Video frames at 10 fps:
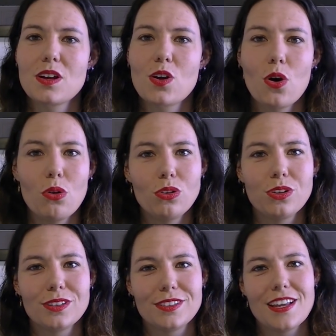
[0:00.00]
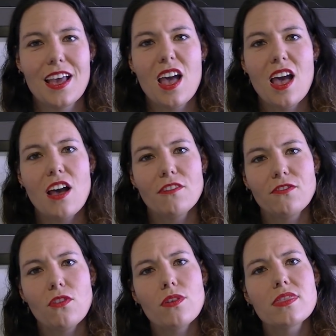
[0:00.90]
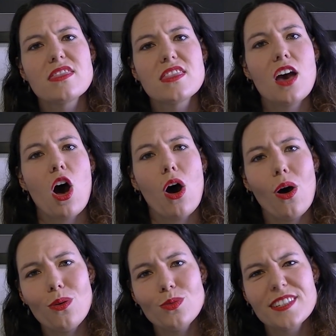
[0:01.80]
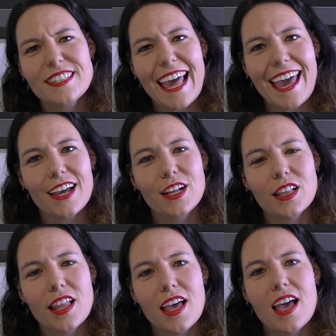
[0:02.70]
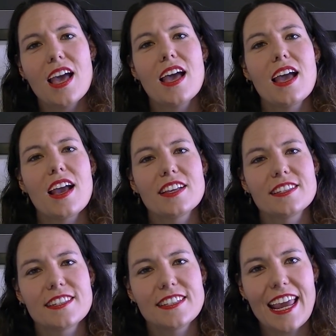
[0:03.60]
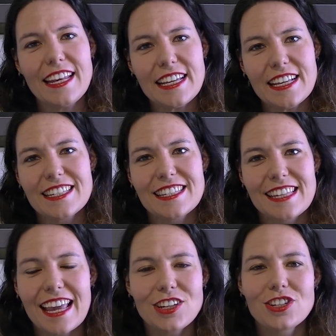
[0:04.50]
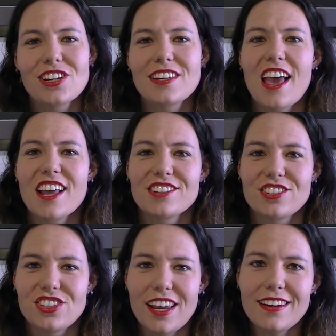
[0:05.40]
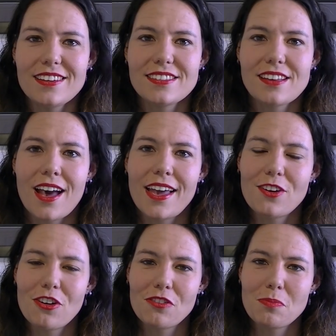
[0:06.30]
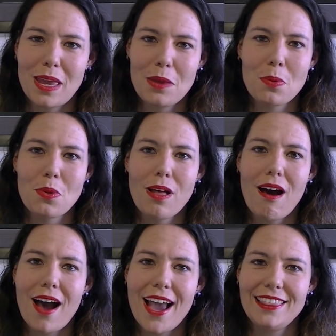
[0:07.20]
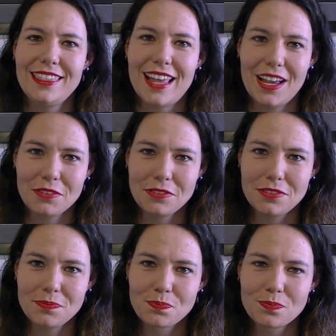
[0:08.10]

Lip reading: called for the wholesale state-sanctioned genocide of people I love.